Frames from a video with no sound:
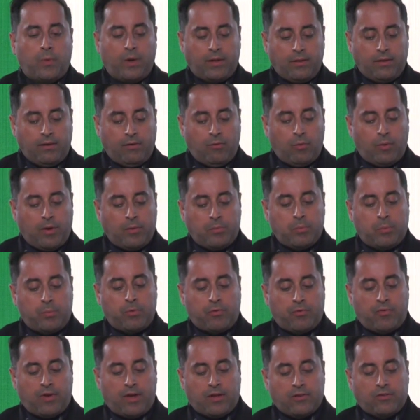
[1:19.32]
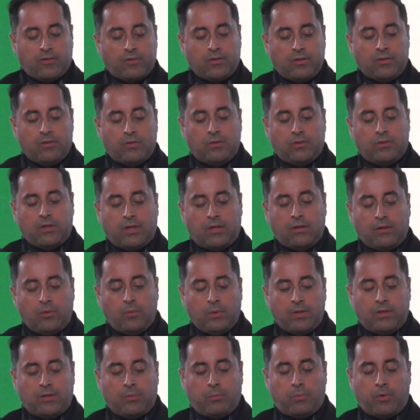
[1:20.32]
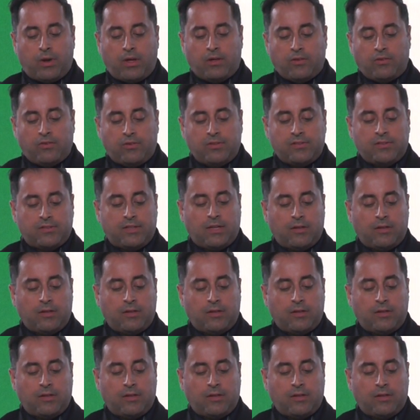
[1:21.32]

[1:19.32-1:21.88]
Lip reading: well-equipped profession to deal with the pressures